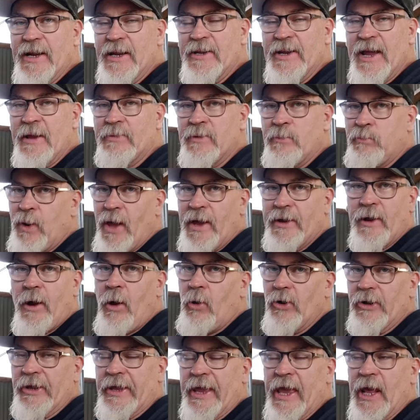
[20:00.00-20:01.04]
adapter plate to
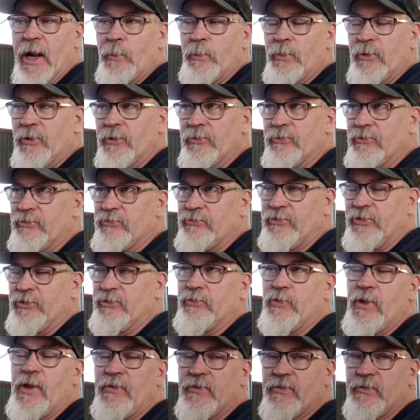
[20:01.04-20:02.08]
hold a caliper. It's just
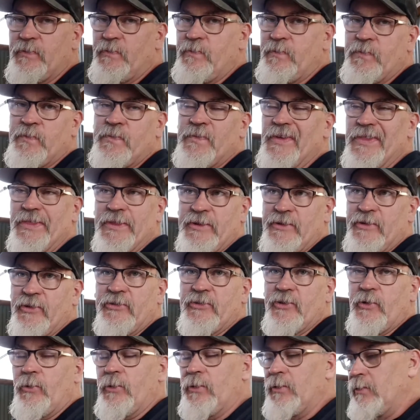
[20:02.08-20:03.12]
it's fitting the
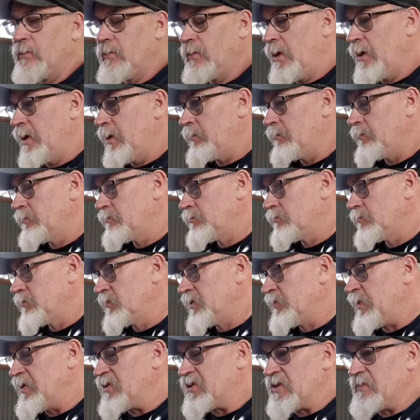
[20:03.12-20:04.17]
disc on, um,
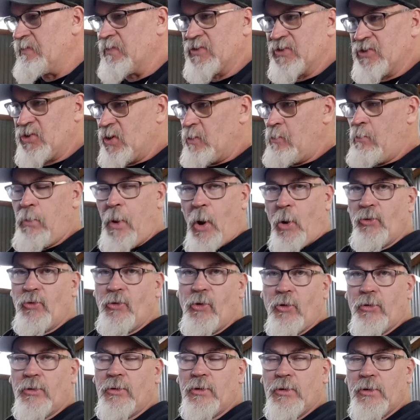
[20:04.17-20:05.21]
especially if it's got a
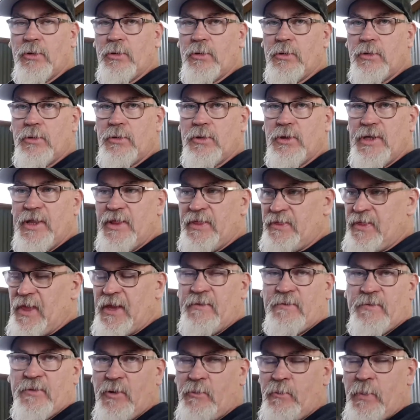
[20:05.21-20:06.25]
bolt-on
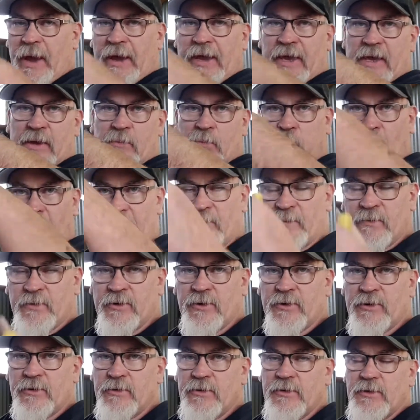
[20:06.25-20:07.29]
thing for a backing plate
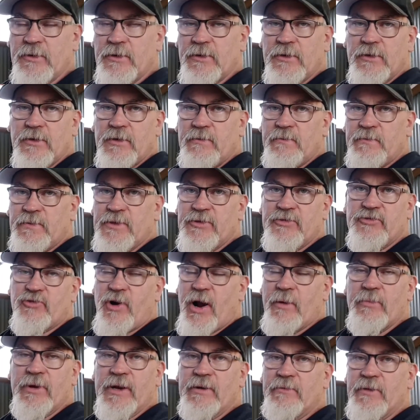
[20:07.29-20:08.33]
for for the
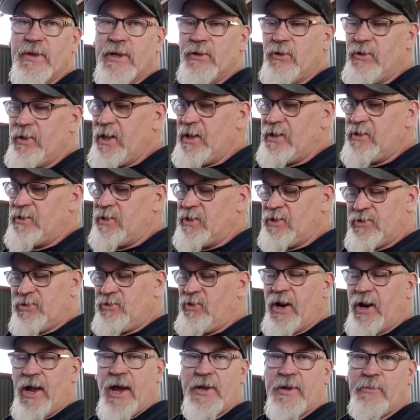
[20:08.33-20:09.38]
drum and everything like that, it's
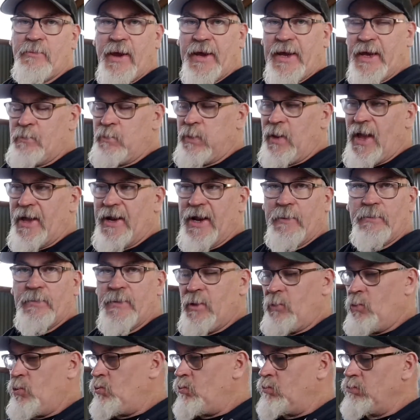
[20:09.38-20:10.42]
not hard to make a plate up
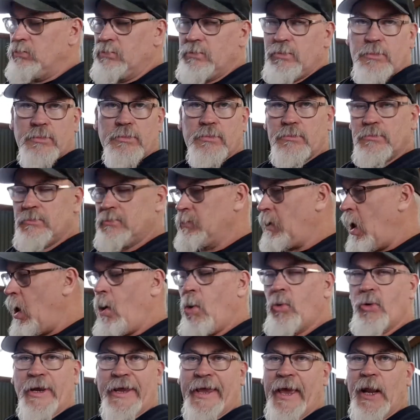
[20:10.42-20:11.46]
that will
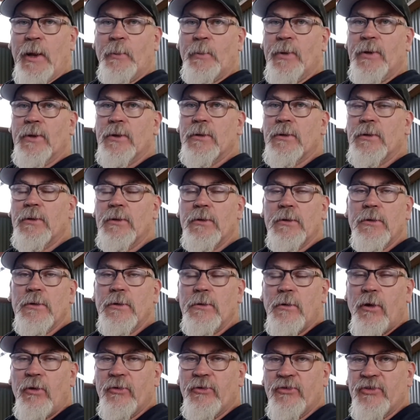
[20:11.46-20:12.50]
hold a caliper
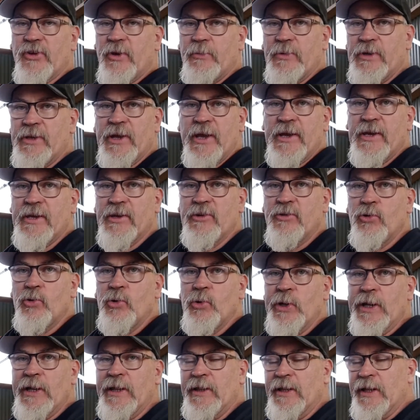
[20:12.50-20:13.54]
onto something. You, know, you can do
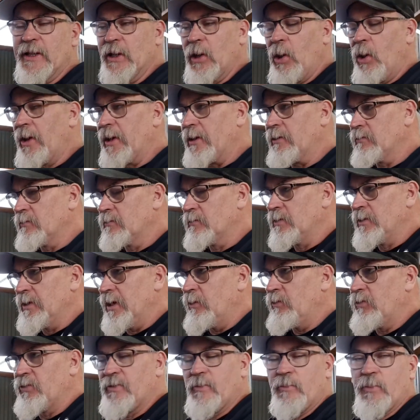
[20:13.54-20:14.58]
anything you like, you
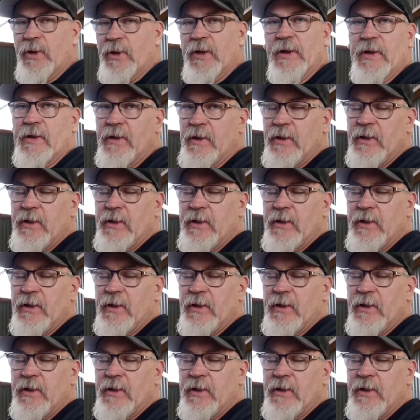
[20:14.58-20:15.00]
know, with a bit of